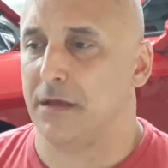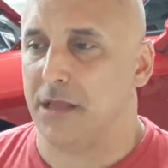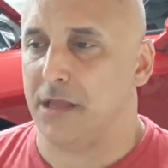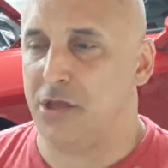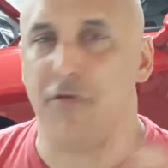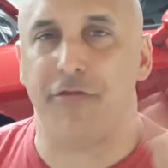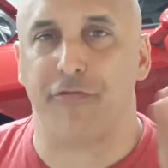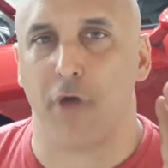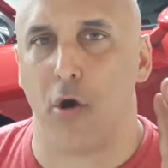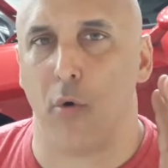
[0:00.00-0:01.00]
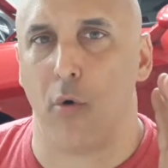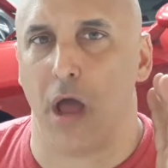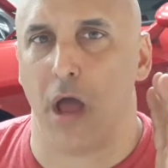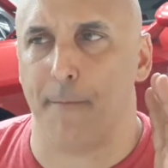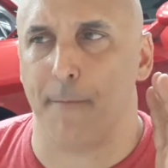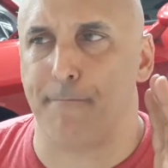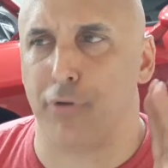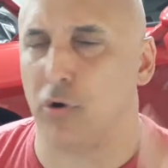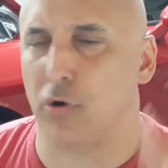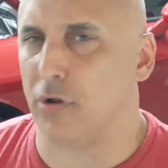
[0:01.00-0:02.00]
you throw a
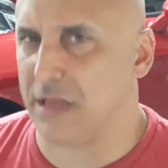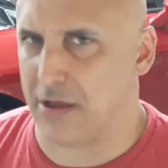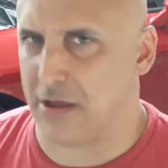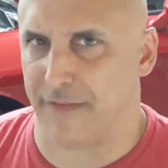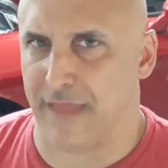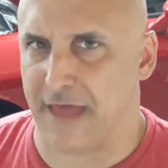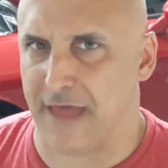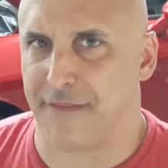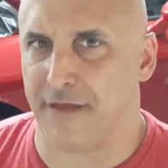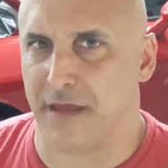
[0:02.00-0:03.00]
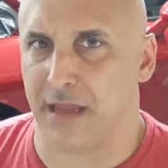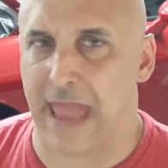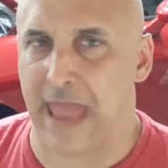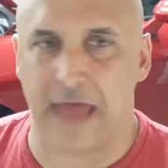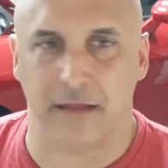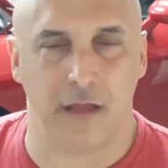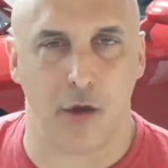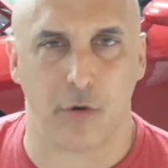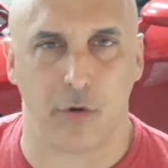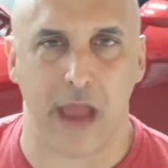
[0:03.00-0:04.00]
pulley on that thing at
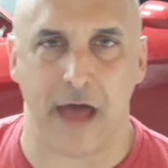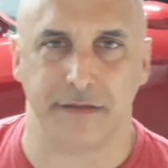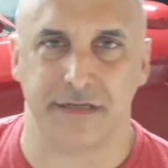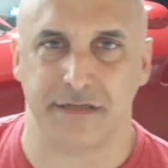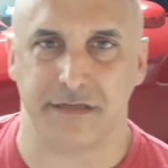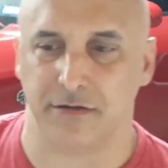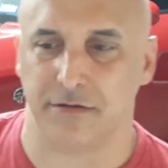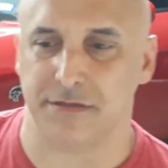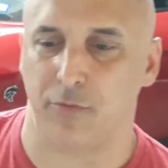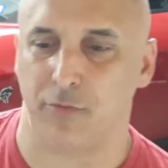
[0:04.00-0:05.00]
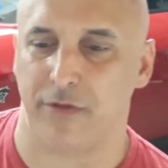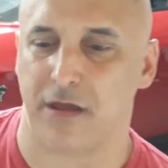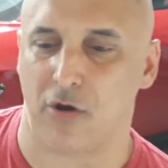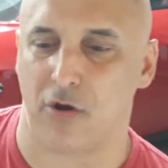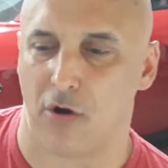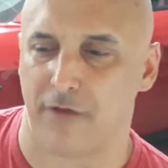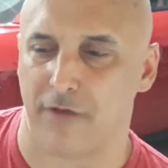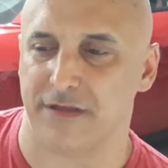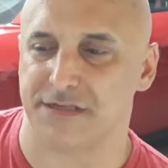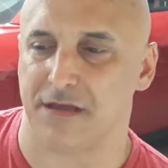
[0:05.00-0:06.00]
lower altitudes with a car
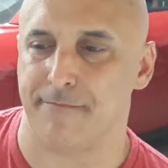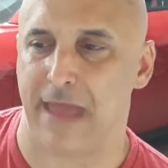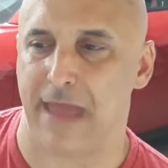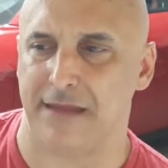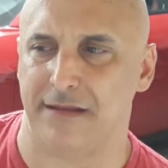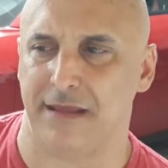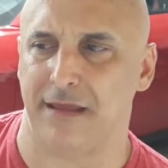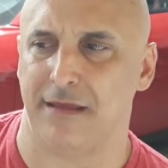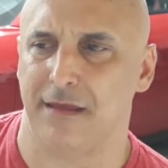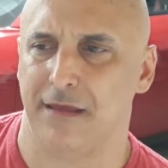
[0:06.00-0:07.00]
that's commanding,